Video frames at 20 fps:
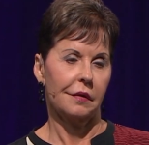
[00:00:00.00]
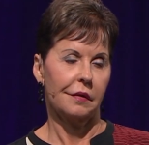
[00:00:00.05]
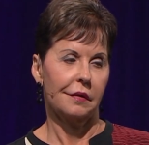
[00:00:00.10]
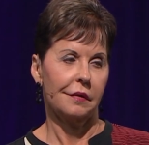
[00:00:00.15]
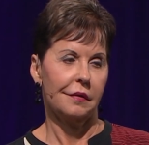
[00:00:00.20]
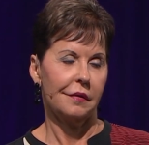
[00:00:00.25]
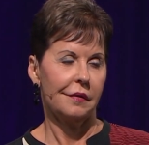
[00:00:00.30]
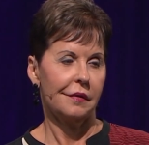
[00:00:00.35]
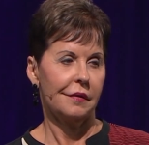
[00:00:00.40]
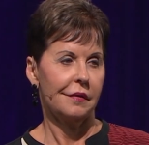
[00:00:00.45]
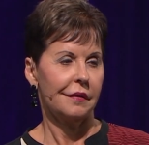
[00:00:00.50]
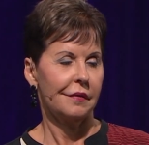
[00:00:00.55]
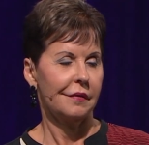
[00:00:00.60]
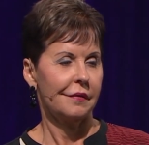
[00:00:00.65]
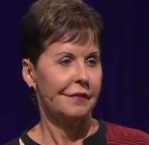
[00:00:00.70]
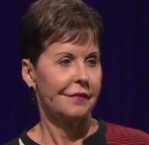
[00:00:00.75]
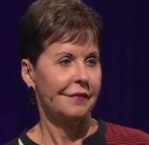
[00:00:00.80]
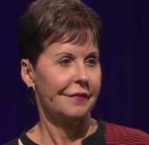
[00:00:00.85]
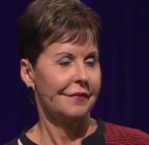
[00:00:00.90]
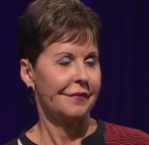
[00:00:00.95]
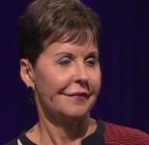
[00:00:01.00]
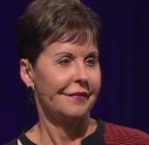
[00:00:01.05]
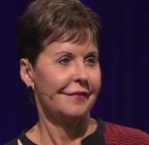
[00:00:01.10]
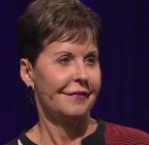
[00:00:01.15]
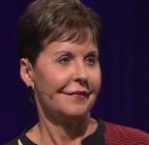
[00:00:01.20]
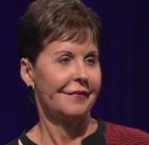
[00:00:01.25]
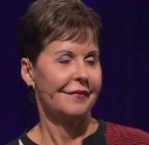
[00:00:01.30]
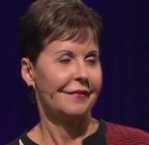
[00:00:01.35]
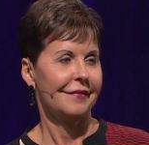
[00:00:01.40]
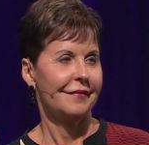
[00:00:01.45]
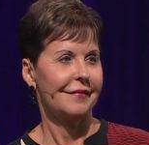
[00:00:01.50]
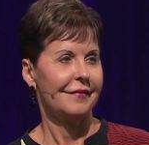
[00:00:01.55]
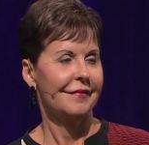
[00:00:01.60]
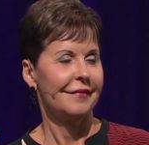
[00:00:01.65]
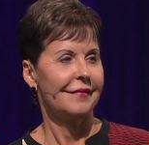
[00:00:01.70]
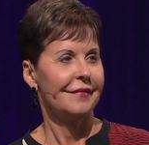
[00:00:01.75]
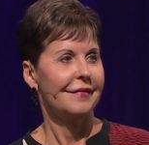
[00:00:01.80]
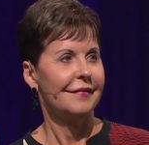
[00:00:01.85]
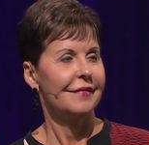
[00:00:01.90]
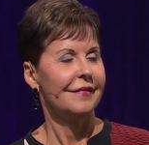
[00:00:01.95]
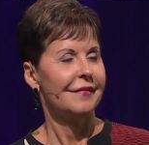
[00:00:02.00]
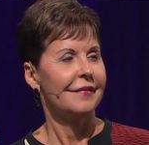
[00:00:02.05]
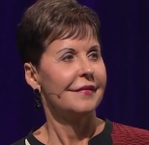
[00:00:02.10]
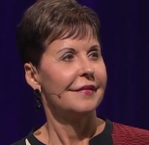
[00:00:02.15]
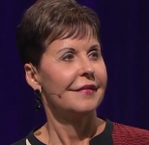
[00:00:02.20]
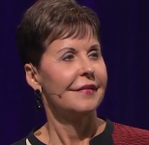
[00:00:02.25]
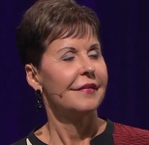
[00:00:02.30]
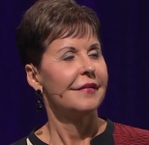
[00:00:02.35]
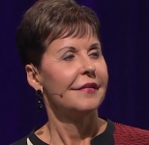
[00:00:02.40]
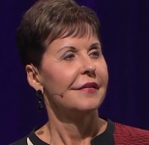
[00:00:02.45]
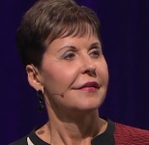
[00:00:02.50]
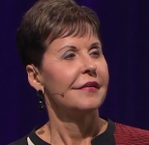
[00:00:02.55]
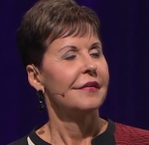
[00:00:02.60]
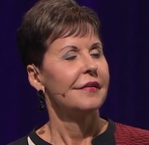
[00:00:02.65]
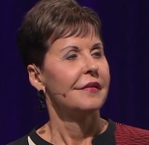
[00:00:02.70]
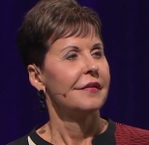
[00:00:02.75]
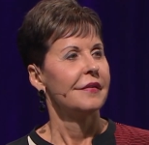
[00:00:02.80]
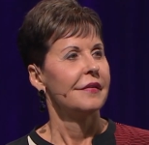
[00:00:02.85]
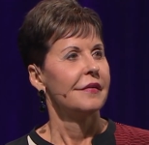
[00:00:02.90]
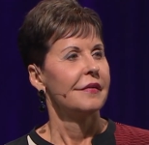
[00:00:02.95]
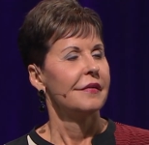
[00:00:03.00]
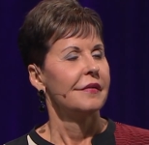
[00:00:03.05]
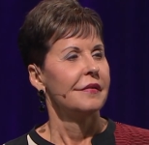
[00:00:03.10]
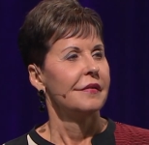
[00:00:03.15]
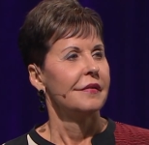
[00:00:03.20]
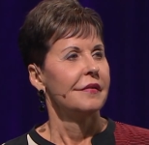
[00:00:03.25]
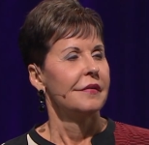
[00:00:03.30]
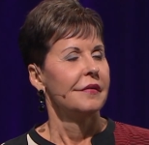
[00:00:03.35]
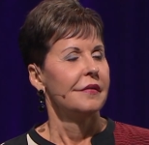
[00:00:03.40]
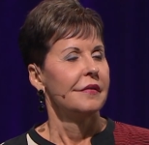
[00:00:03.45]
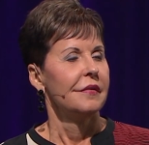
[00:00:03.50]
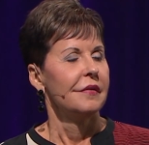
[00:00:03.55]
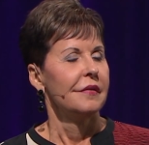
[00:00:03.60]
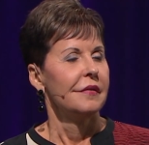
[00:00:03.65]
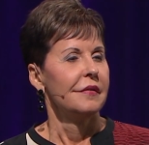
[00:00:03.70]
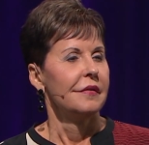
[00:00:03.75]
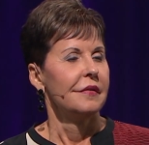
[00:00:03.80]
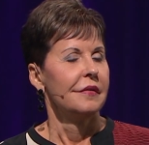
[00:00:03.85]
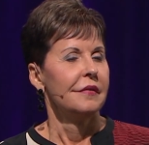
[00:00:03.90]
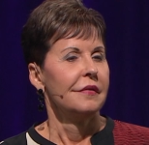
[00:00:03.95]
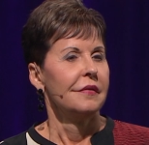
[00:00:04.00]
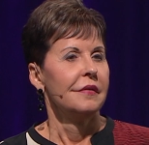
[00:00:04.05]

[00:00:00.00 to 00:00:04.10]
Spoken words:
No one is speaking in this clip.